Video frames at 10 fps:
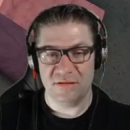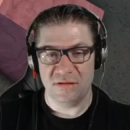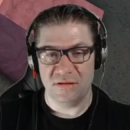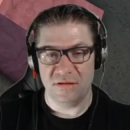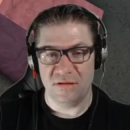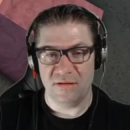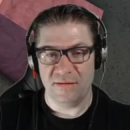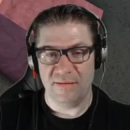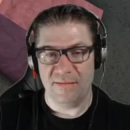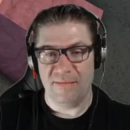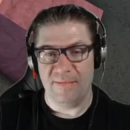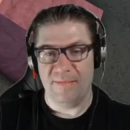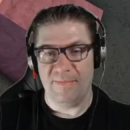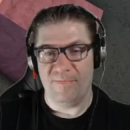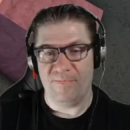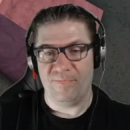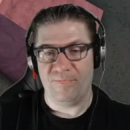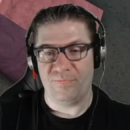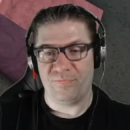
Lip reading: [no speech]